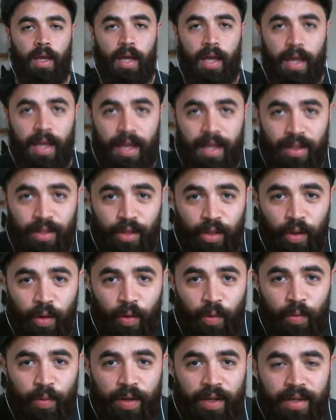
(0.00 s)

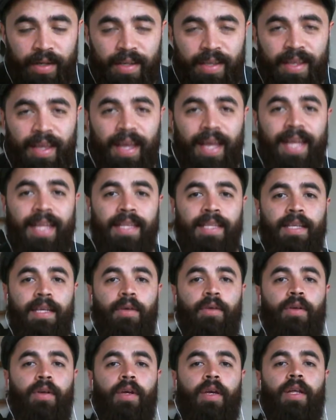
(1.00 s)
Hello
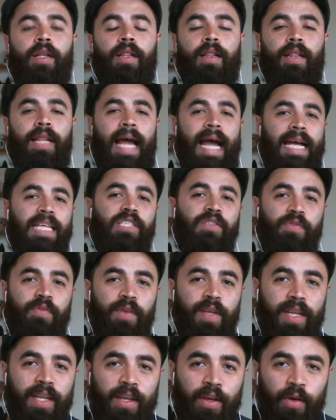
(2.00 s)
again. Last
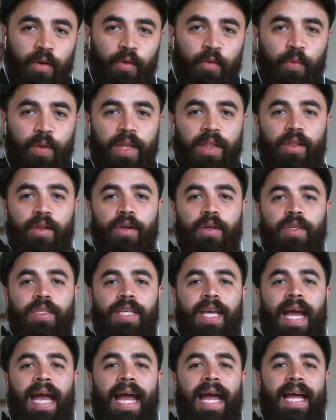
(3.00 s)
video we
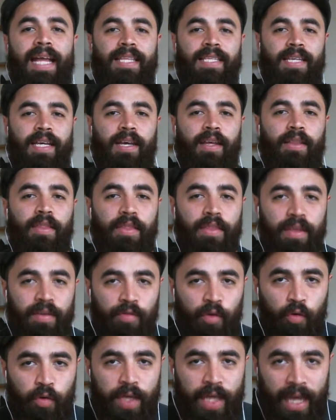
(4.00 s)
looked at the
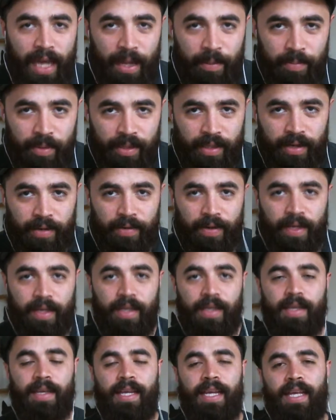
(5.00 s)
vocabulary.
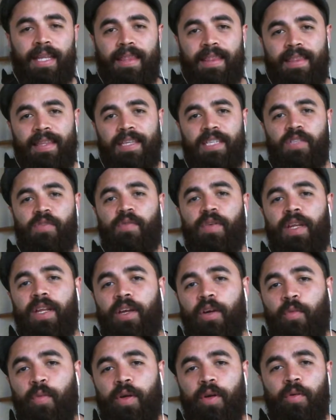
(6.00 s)
In this
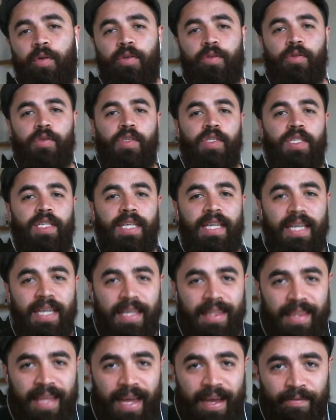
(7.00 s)
video we're going to
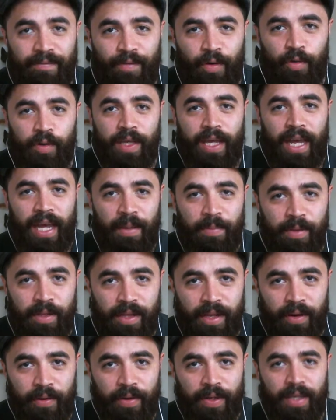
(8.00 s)
see that
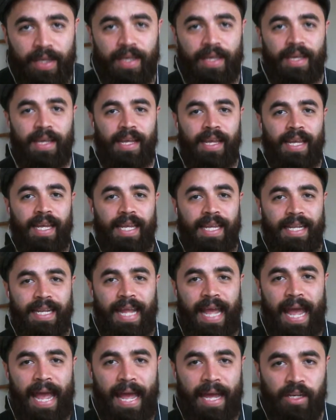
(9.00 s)
vocabulary
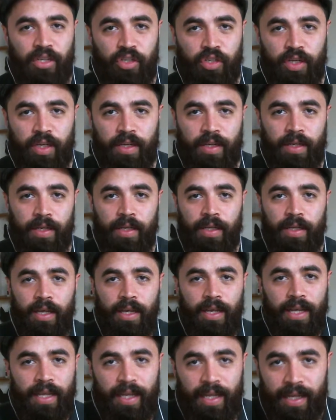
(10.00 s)
in action,
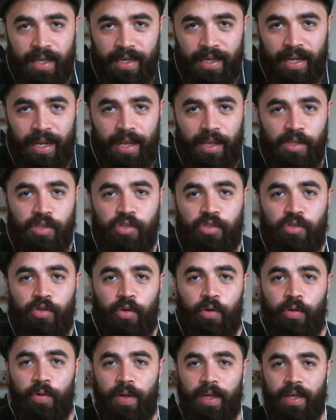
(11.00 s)
in a
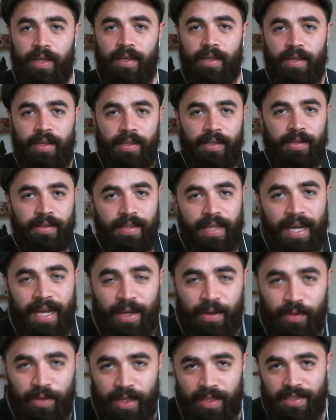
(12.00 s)
story.
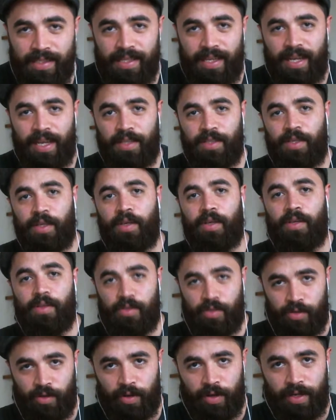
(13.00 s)
Now let's get
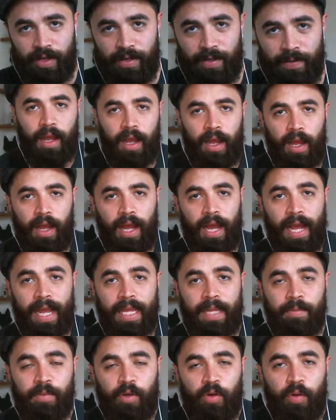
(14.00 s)
started.
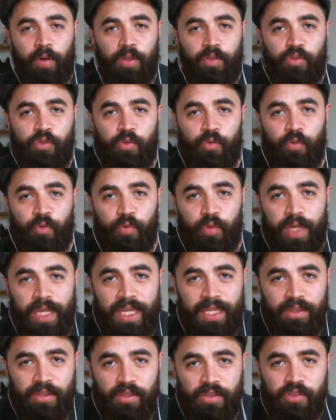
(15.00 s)
I am going to
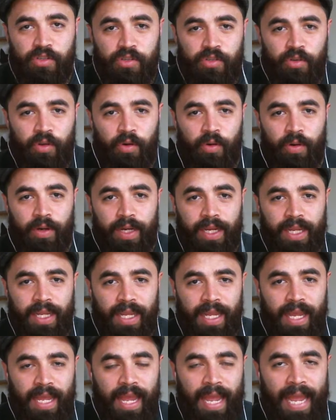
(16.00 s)
read the story
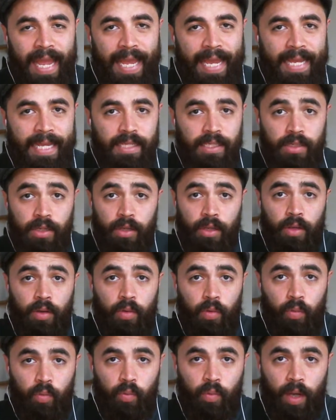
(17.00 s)
and
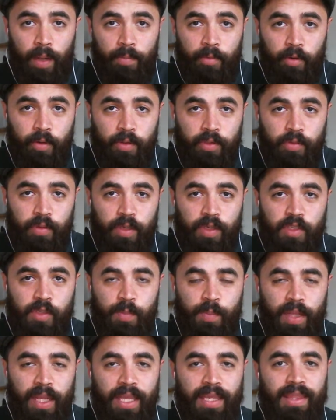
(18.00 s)
I'm going to
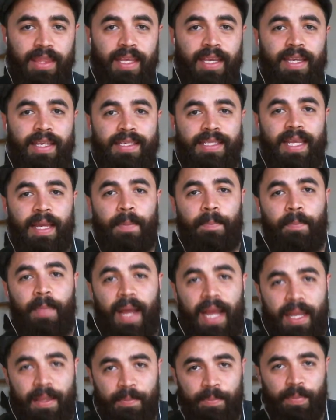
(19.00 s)
explain things that
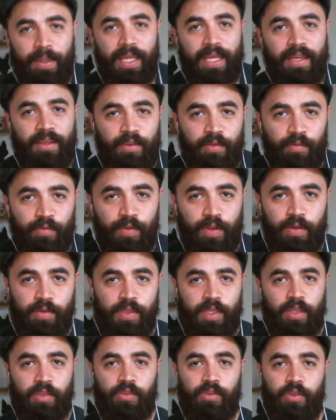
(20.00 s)
might be
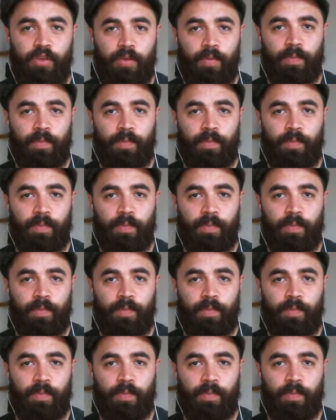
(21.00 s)
confusing to you.